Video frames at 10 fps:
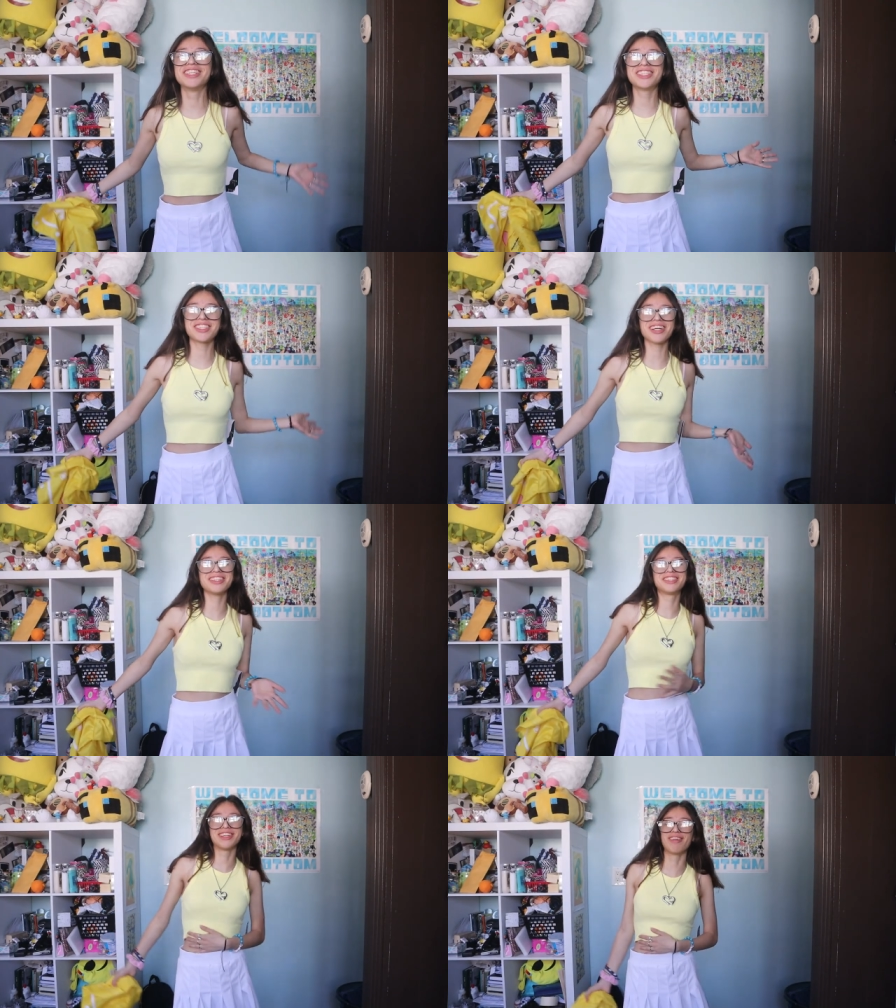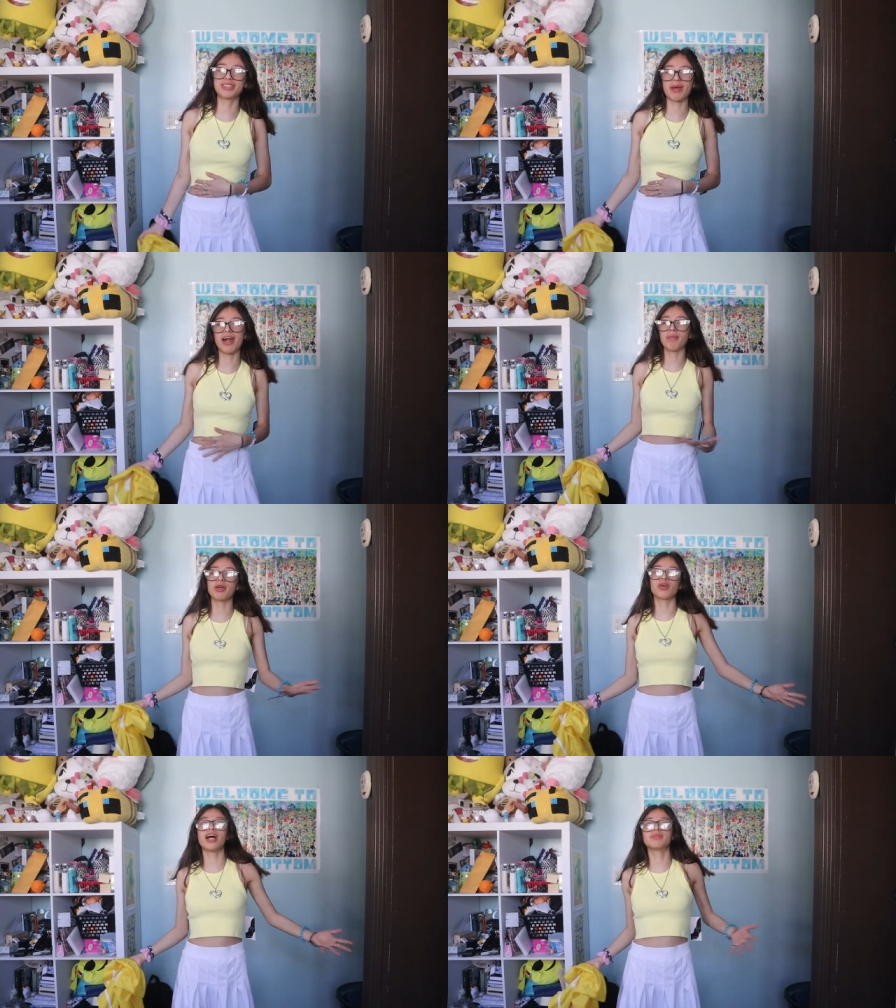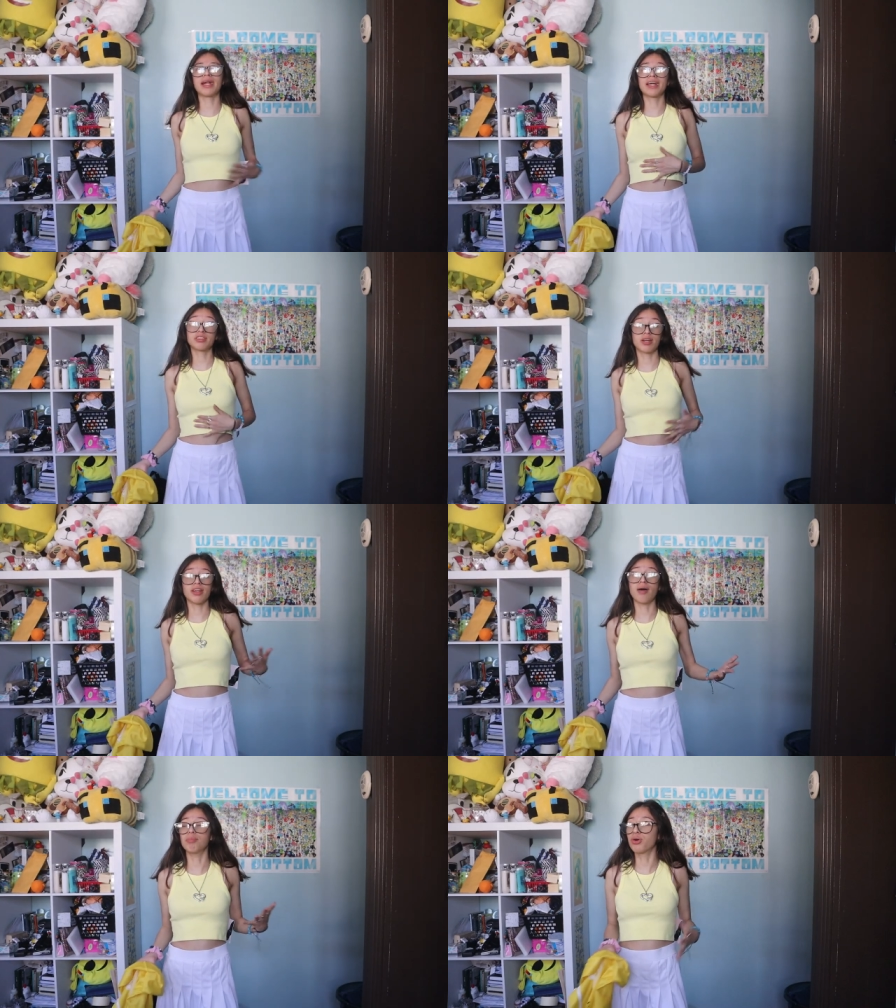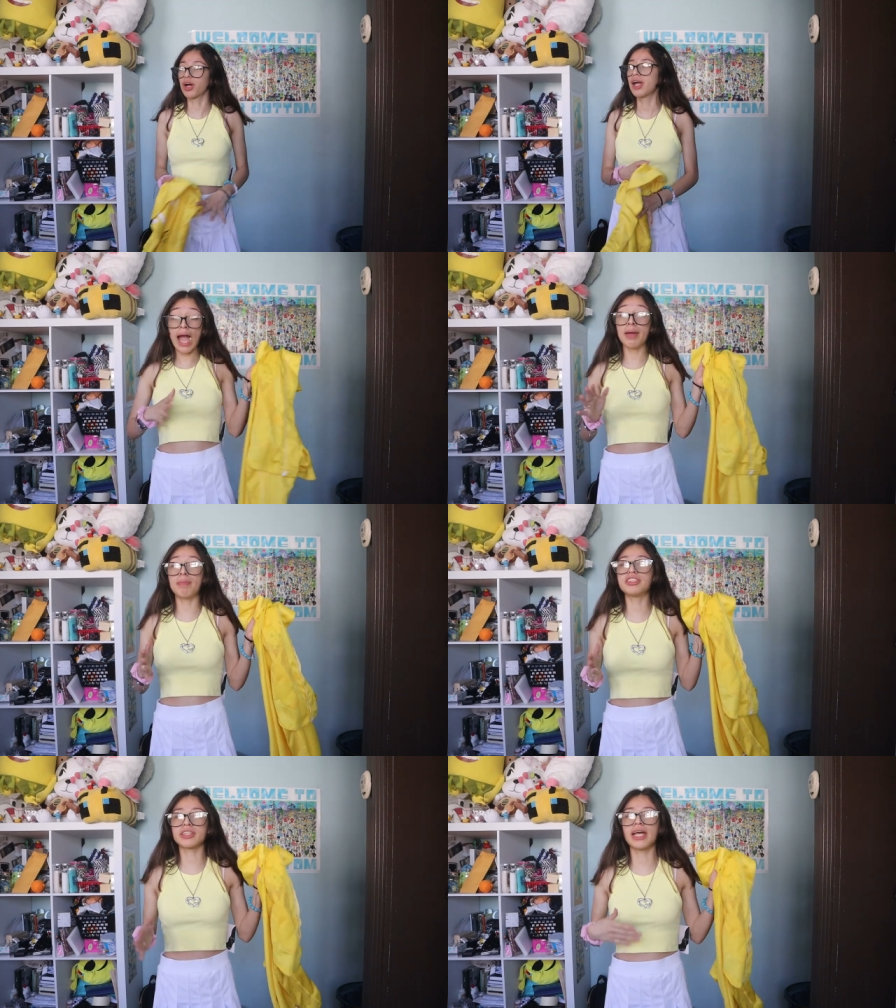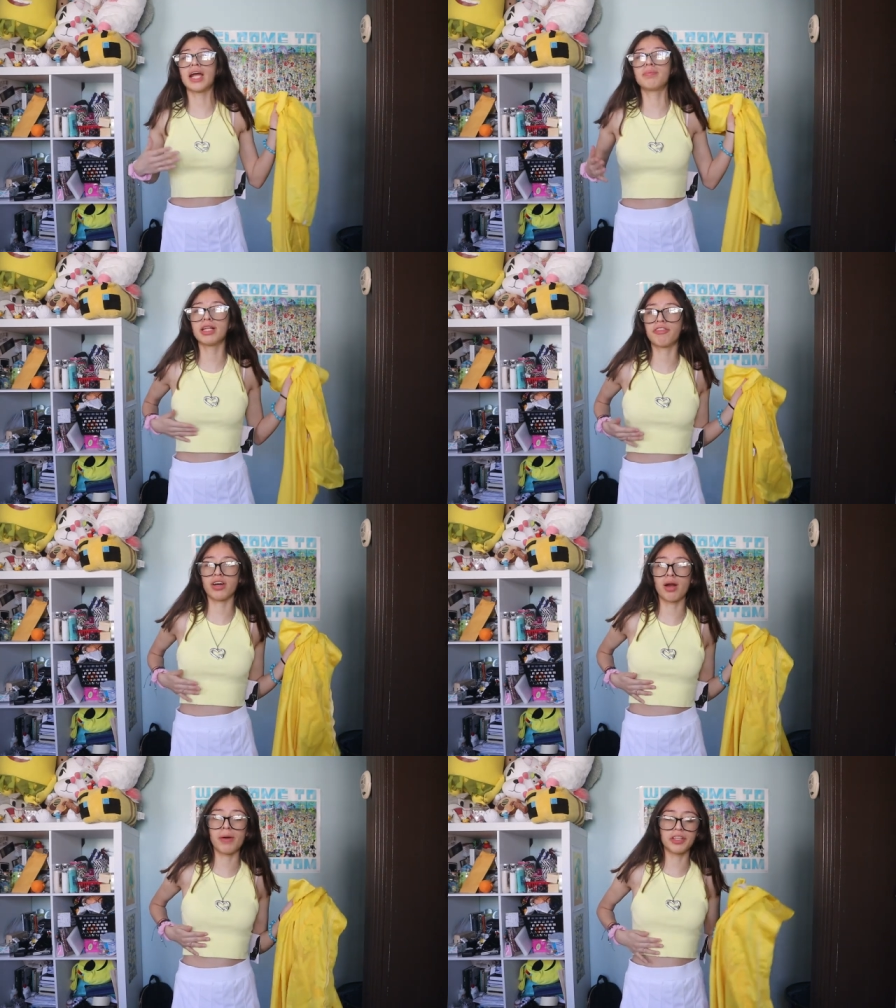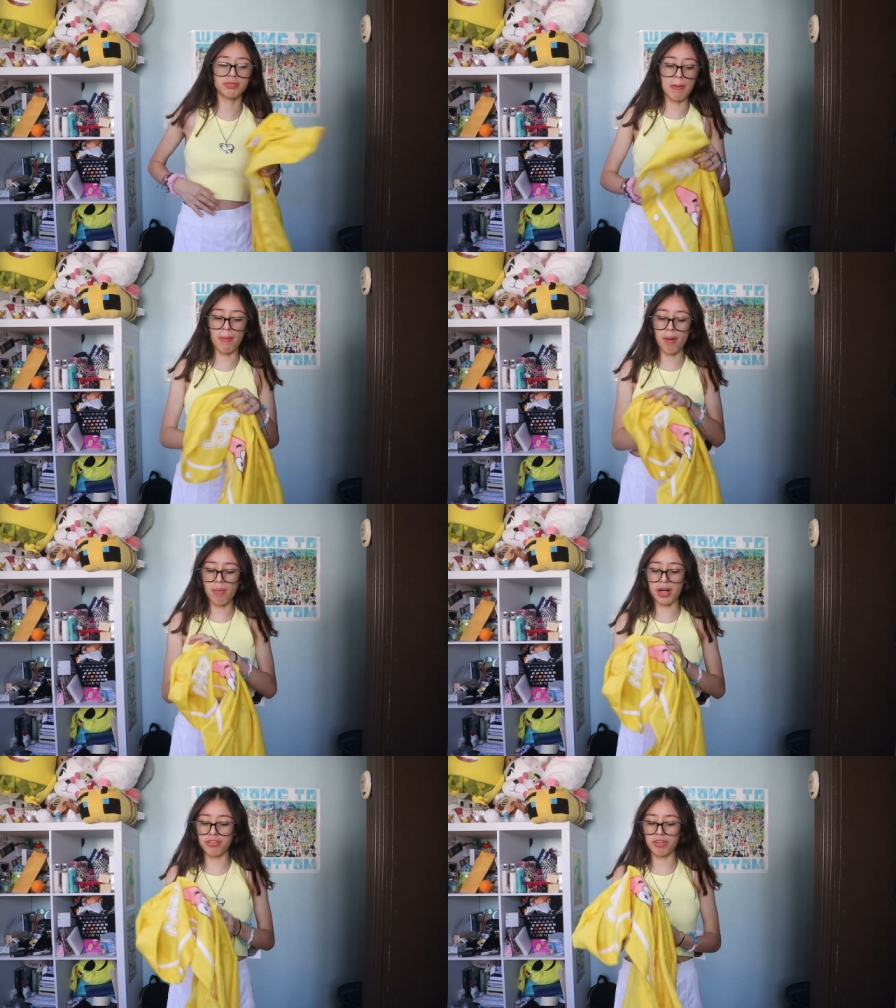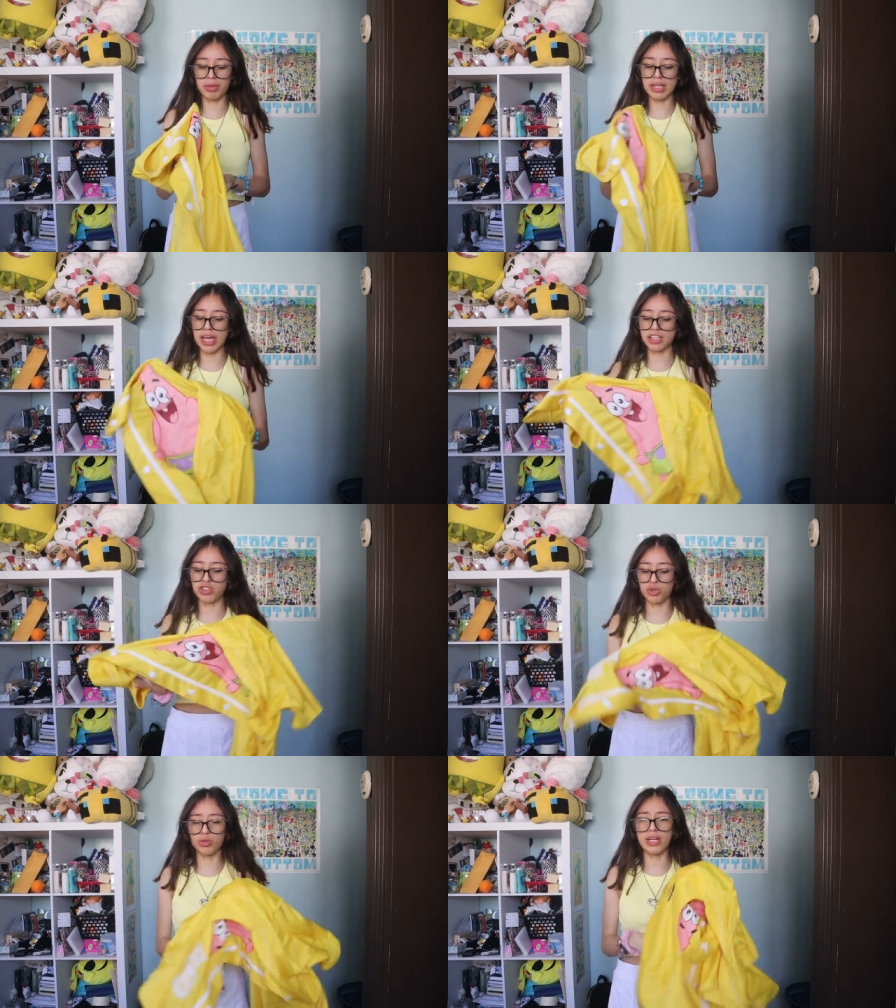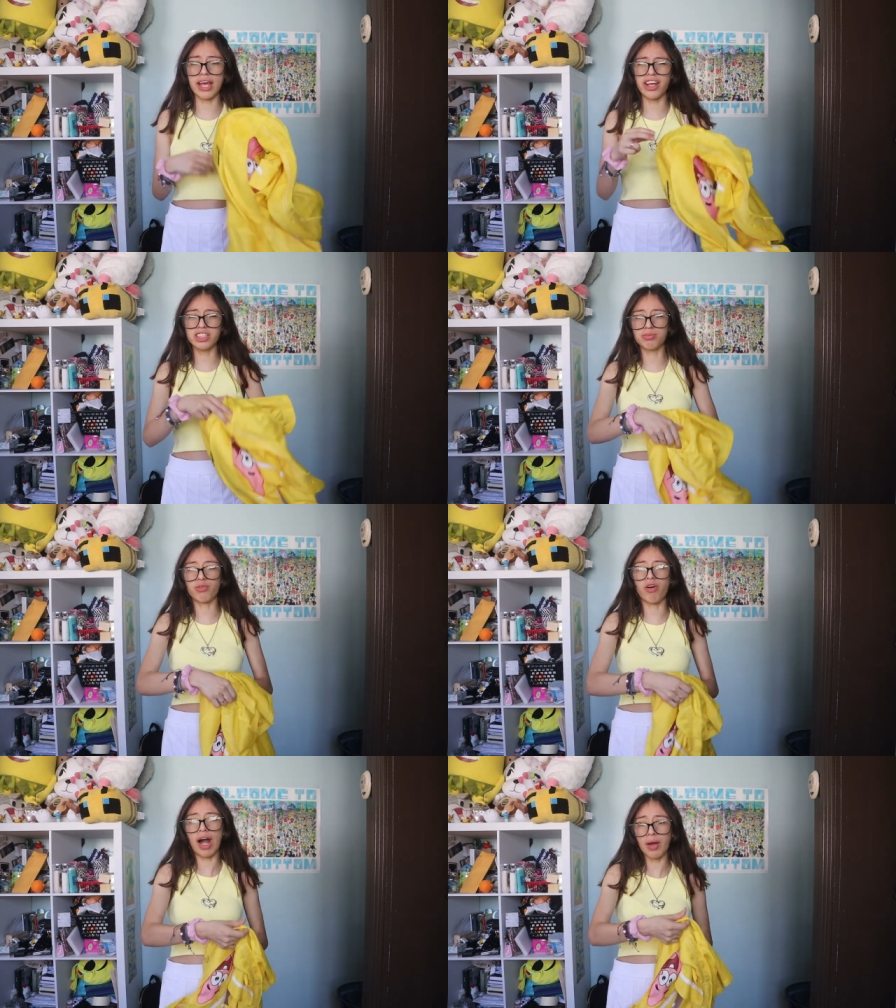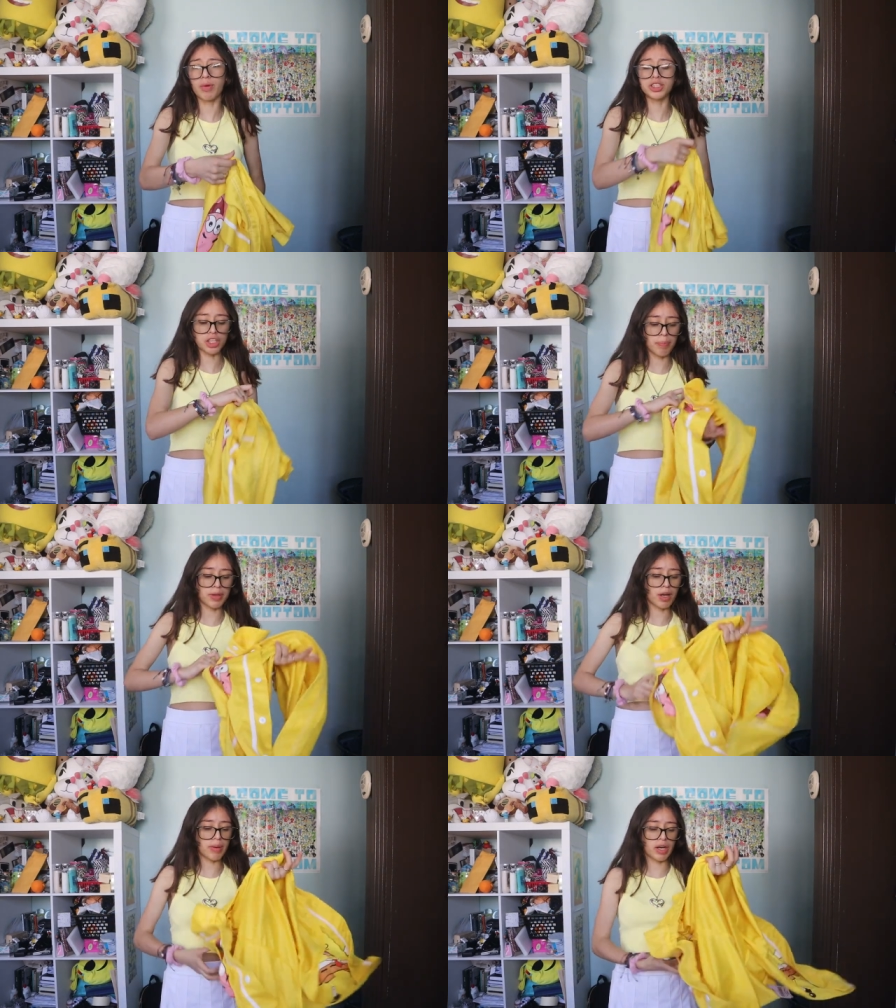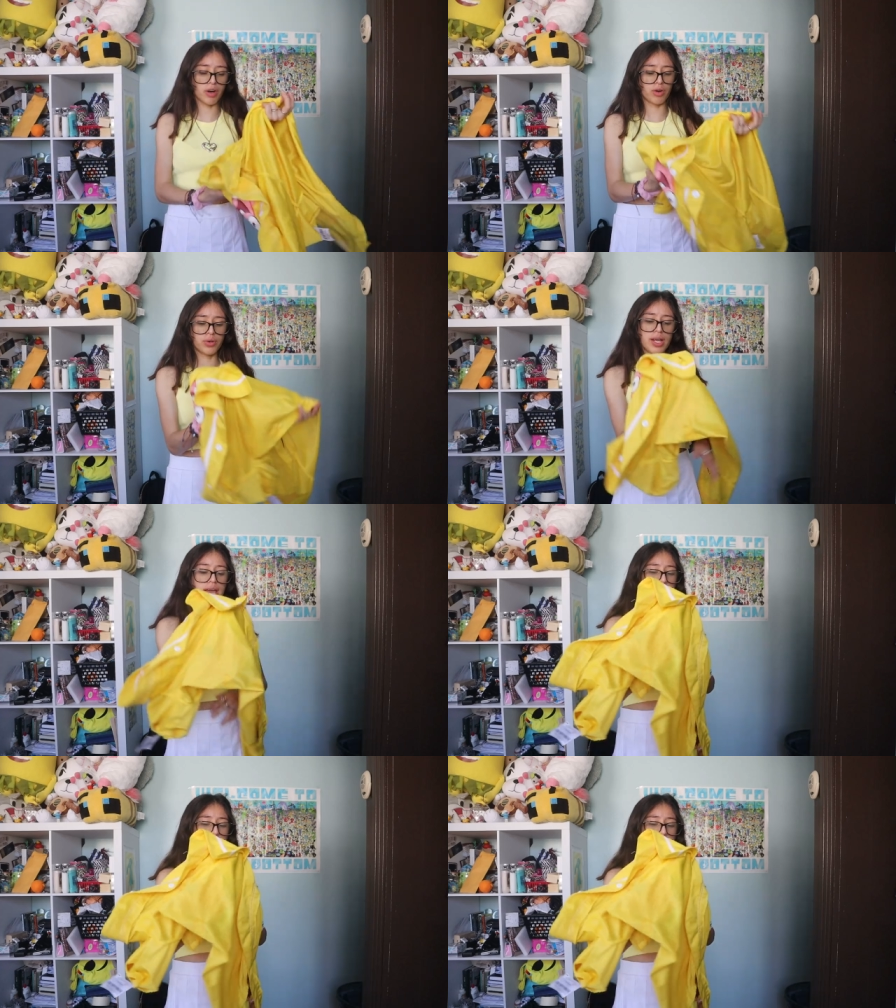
This shirt is so much better. I don't know about you guys, but I like this one a lot more. I basically I completely forgot about this. My mom bought it for me like two days before I went shopping on my own.